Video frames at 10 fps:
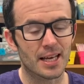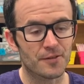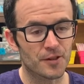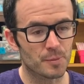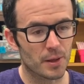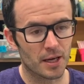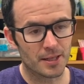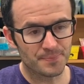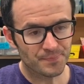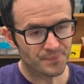like
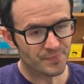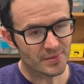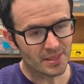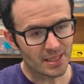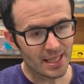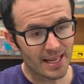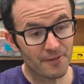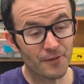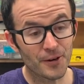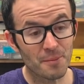football.
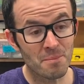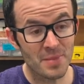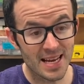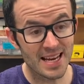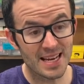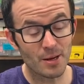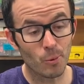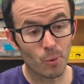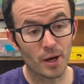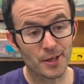And for me,
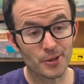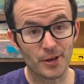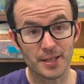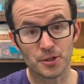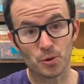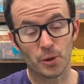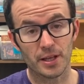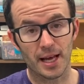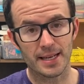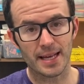what a great
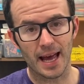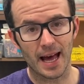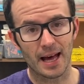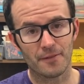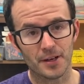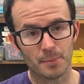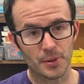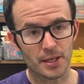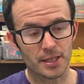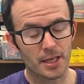storyline to have in a
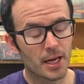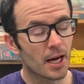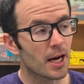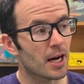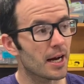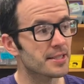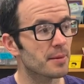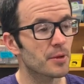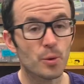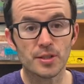book uh, as
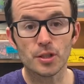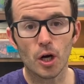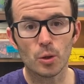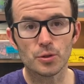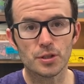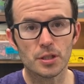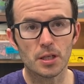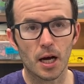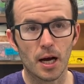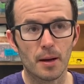someone who has coached
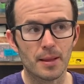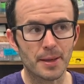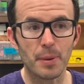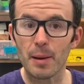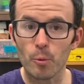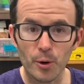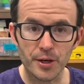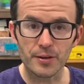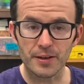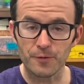uh, like Pop
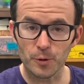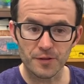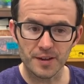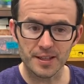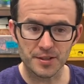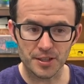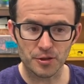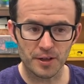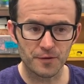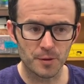Warner, like fourth, fifth, and sixth
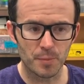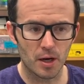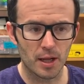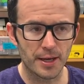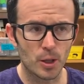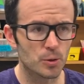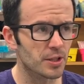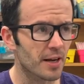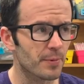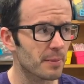grade football, I coached
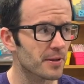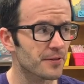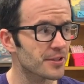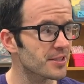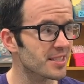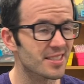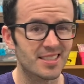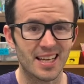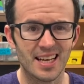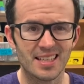that probably for six
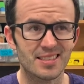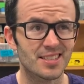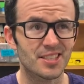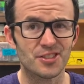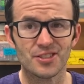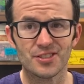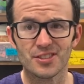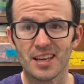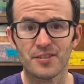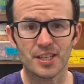to six or
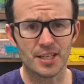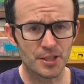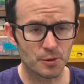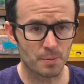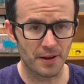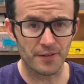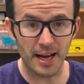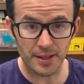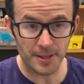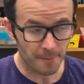seven years with my
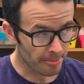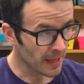father.